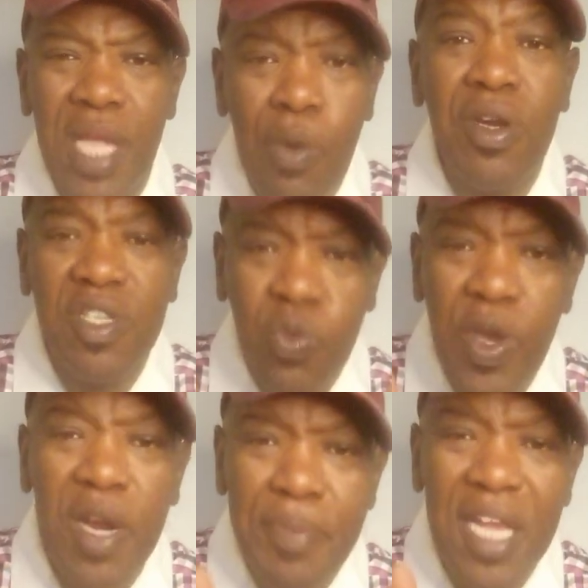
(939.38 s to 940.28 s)
I want a
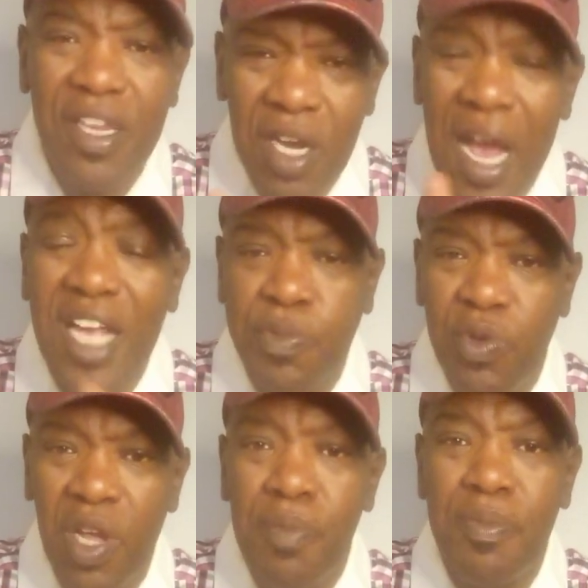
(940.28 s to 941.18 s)
square to be at the
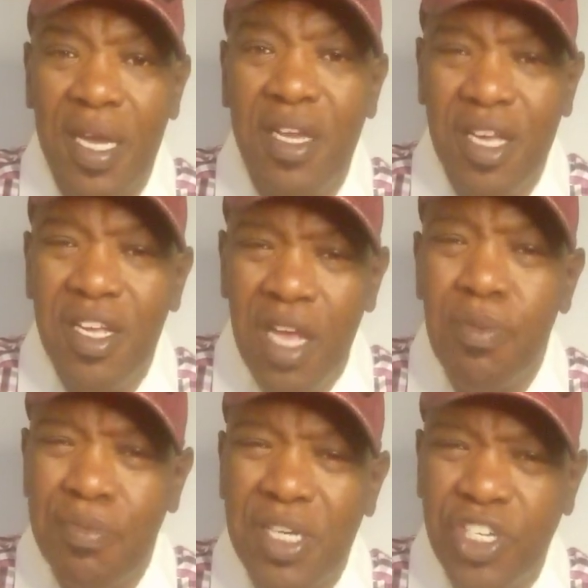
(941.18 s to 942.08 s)
hospital
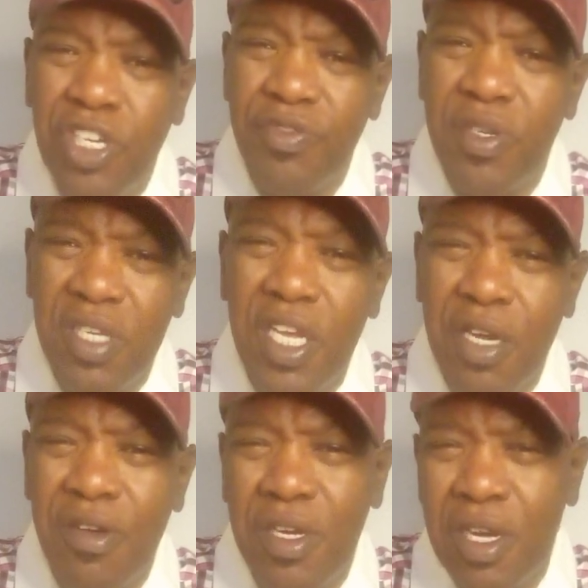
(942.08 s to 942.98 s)
helping my children
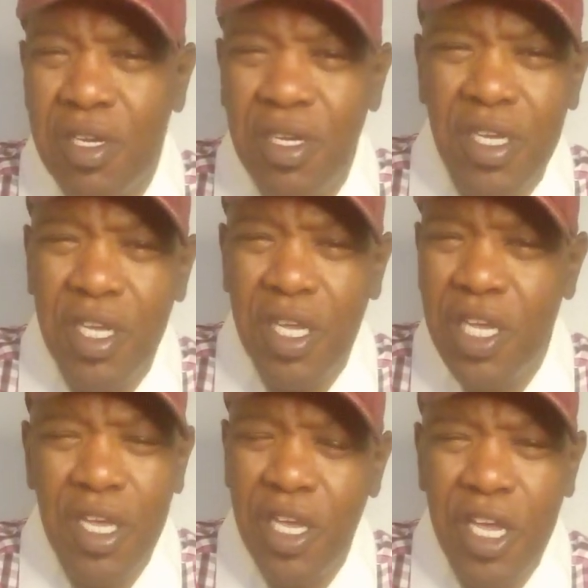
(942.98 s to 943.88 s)

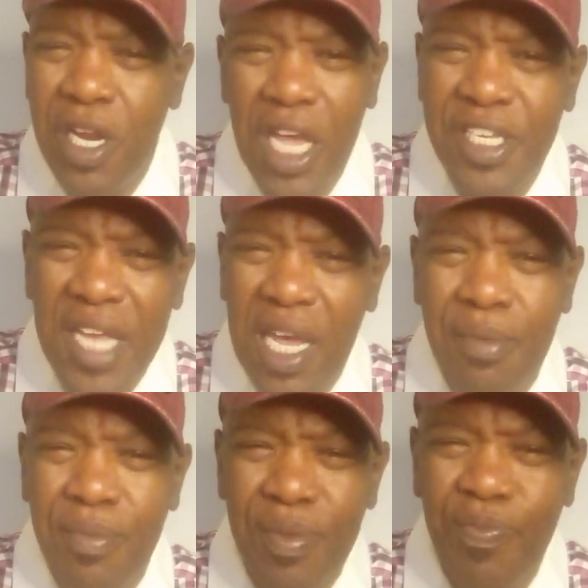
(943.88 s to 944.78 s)
get an
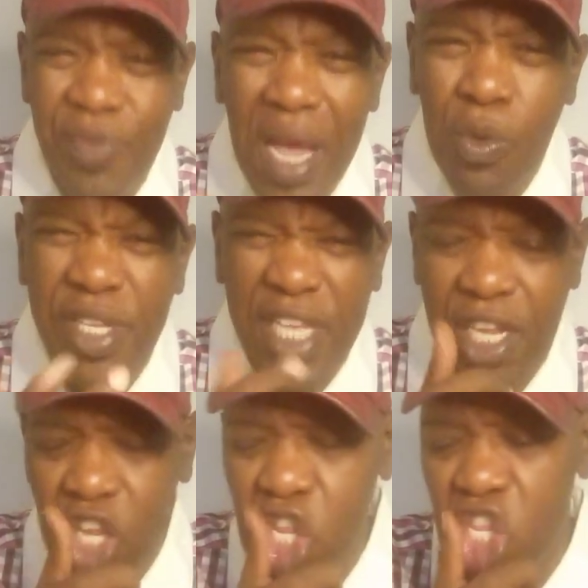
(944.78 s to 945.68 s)
exam. I want
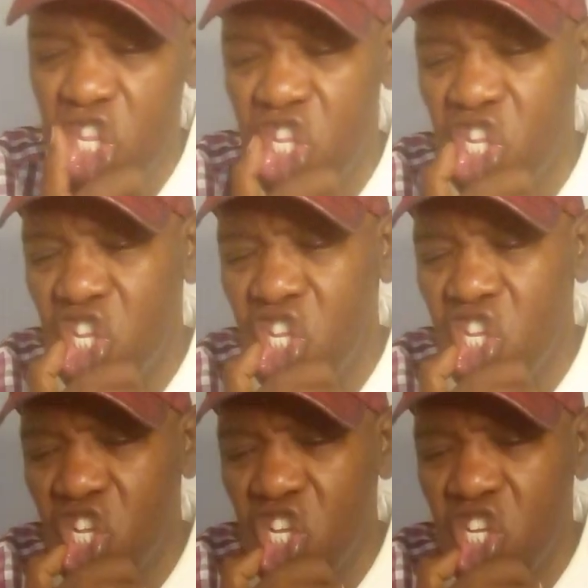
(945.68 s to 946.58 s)
that.
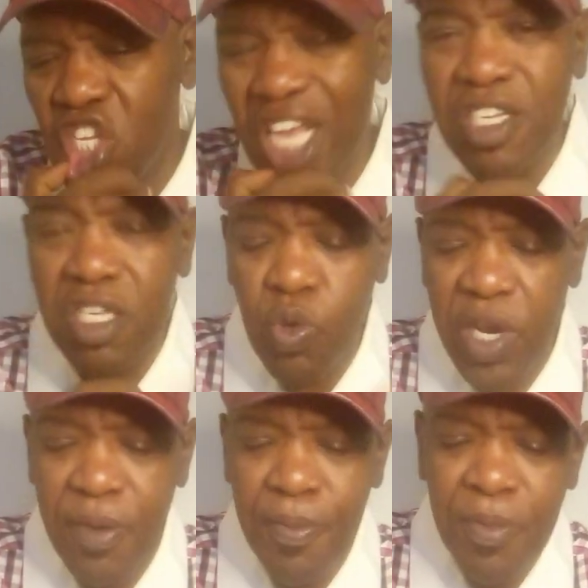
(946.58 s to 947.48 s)
That's a
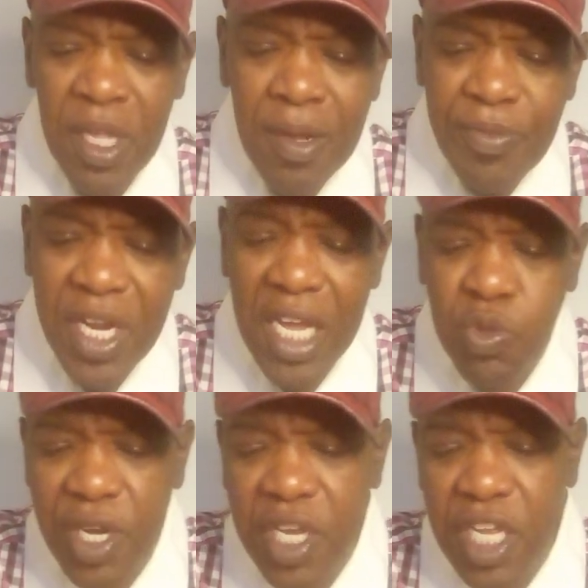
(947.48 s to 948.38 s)
square. The
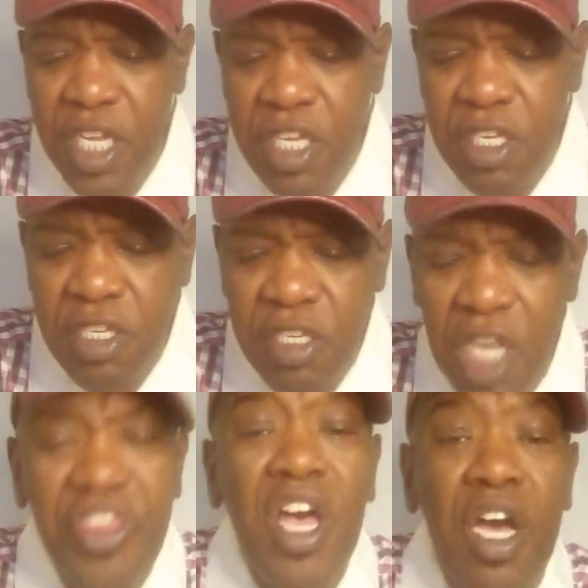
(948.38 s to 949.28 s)
next one is
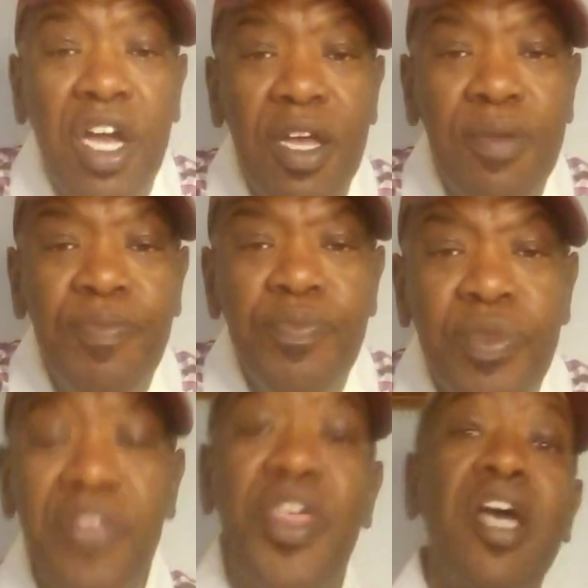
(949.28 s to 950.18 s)
a thug.
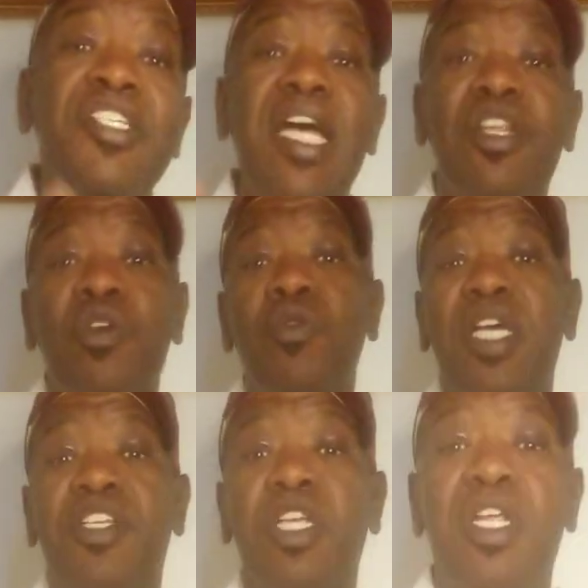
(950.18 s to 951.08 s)
A thug is that dude
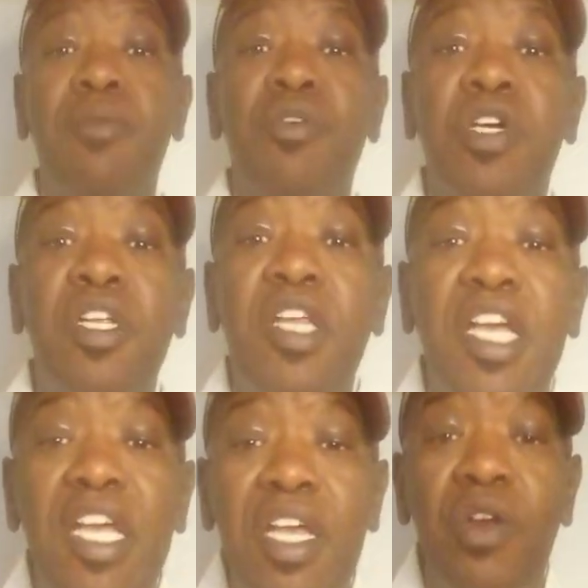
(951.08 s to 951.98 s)
that's in the neighborhood
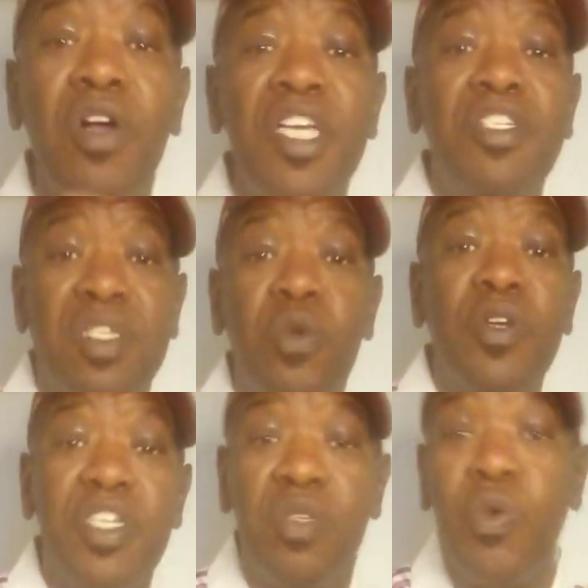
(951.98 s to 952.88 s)
and all he's
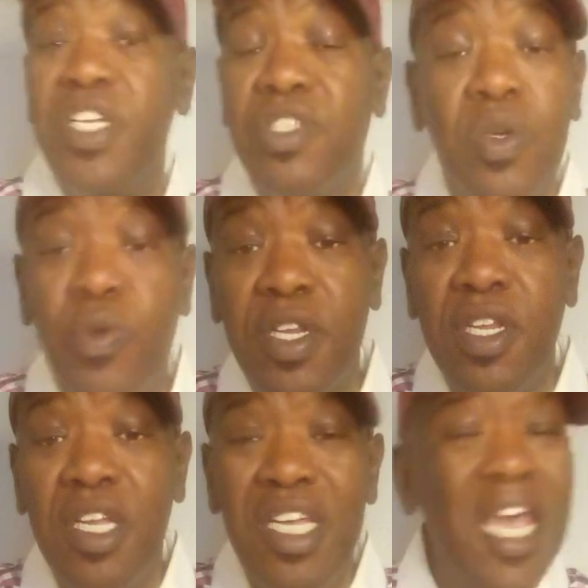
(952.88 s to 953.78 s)
doing is what he's
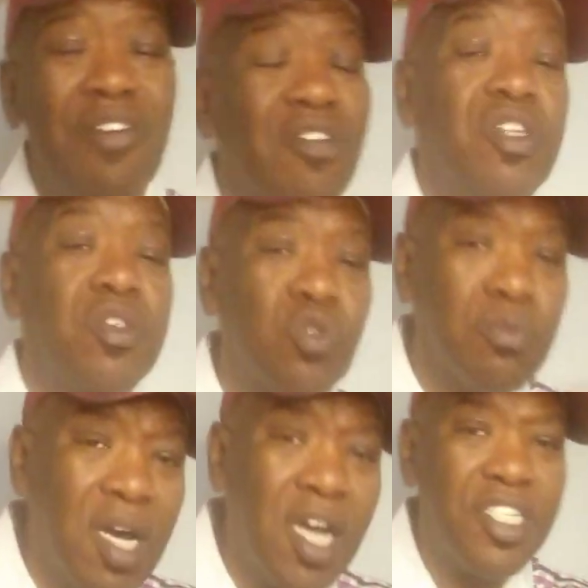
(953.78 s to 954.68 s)
doing. He ain't really
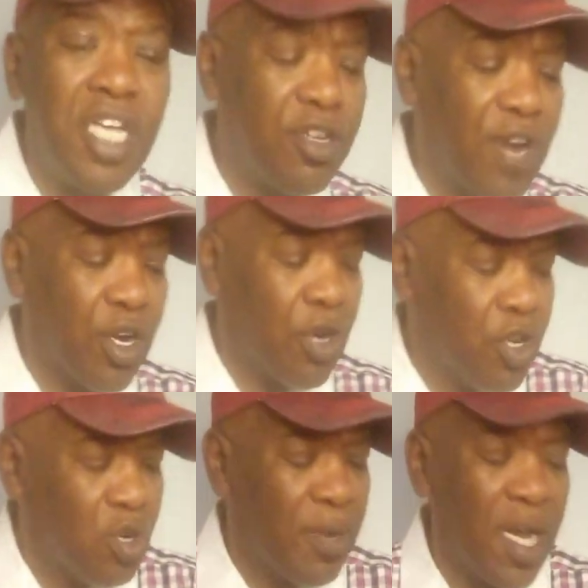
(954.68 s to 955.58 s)
doing much. He ain't trying to
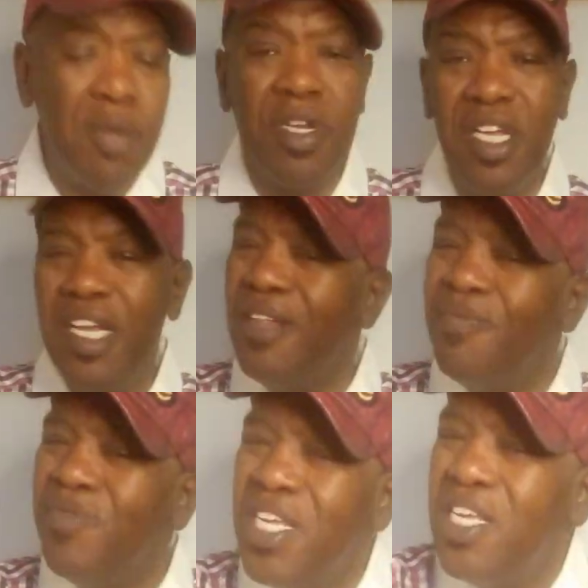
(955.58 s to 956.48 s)
hurt nobody, but
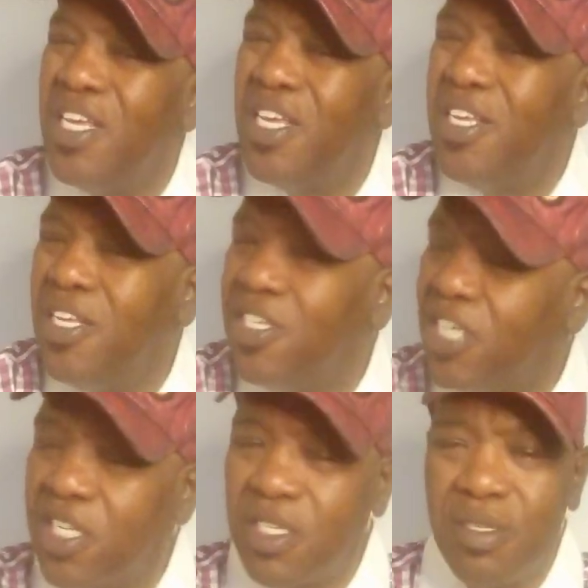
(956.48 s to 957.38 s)
he's
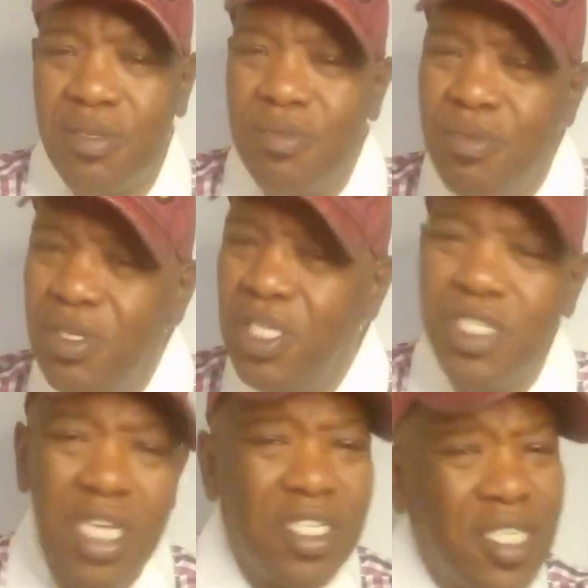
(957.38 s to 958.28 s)

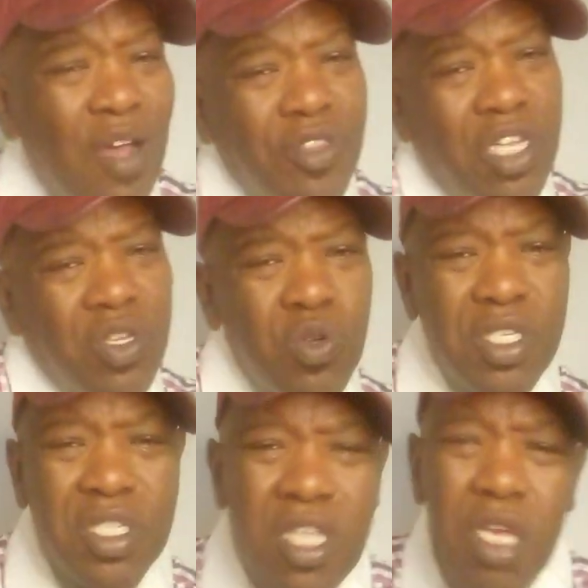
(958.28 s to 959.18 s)
just out there doing
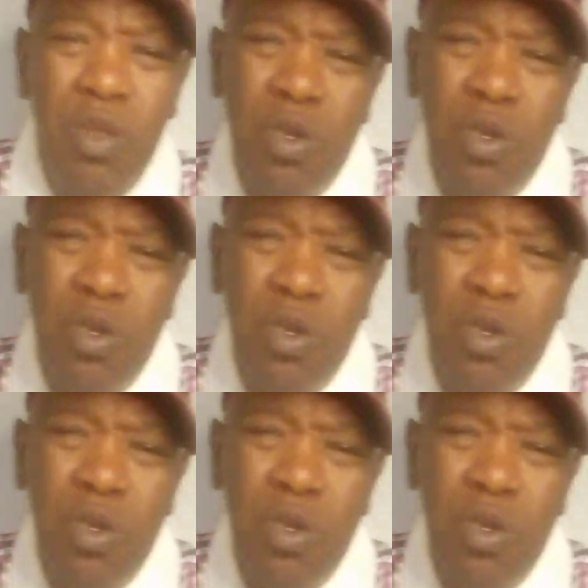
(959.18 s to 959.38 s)
his thing.